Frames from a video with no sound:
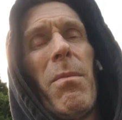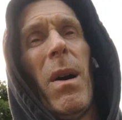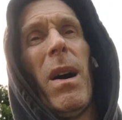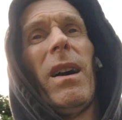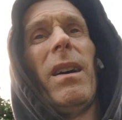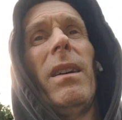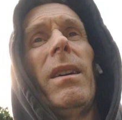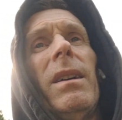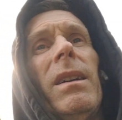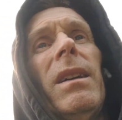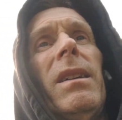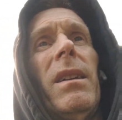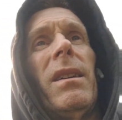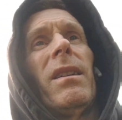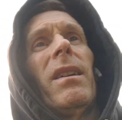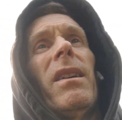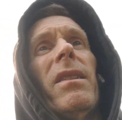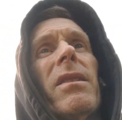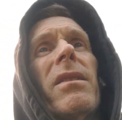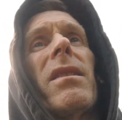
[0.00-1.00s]
But
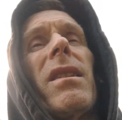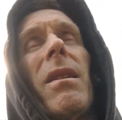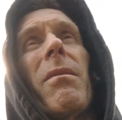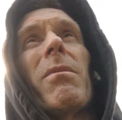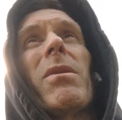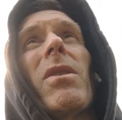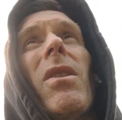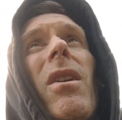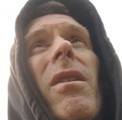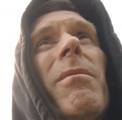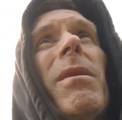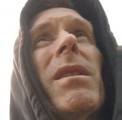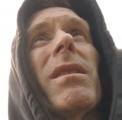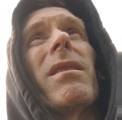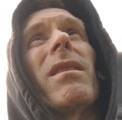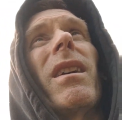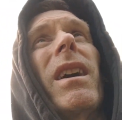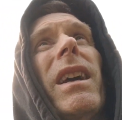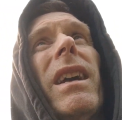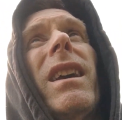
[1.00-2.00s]
at the same time,
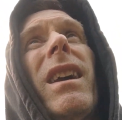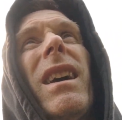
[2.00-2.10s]
it's like,